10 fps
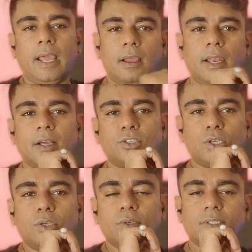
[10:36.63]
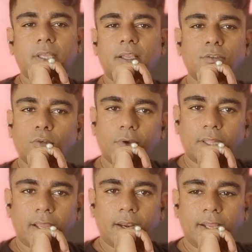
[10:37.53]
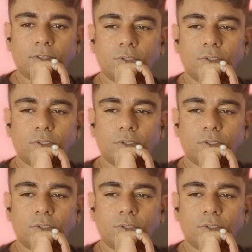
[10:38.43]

luxurious things over there, right?